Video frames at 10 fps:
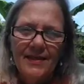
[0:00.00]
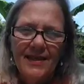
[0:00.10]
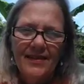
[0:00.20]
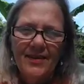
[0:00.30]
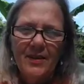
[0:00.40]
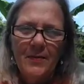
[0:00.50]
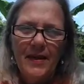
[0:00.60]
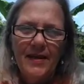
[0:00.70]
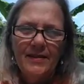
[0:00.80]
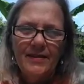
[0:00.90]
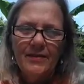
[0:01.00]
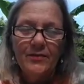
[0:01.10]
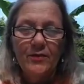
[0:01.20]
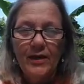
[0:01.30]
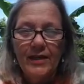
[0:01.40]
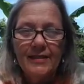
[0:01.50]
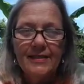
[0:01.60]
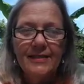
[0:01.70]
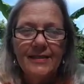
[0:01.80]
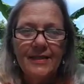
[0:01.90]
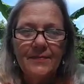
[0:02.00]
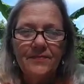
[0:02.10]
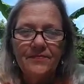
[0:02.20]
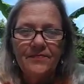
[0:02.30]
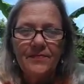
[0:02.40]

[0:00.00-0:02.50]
then I thought about friends and,